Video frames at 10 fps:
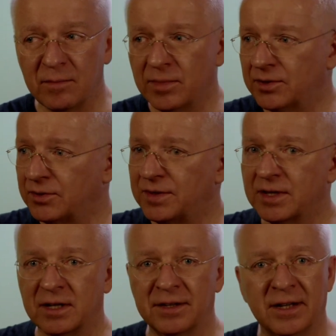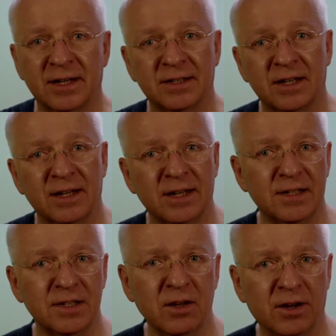but on the other hand,
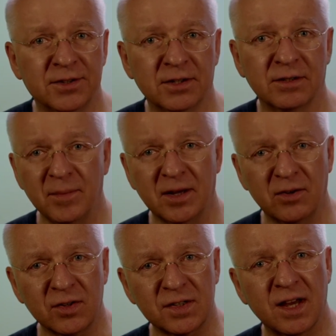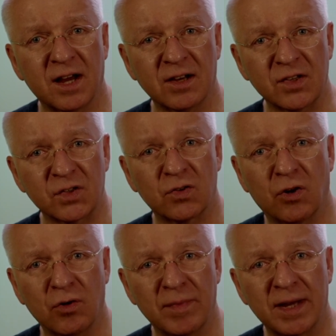it's not because there are
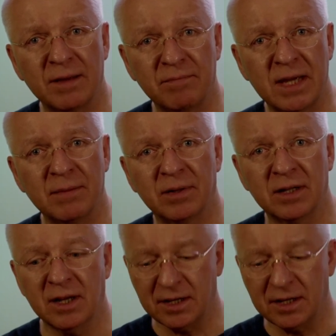so many people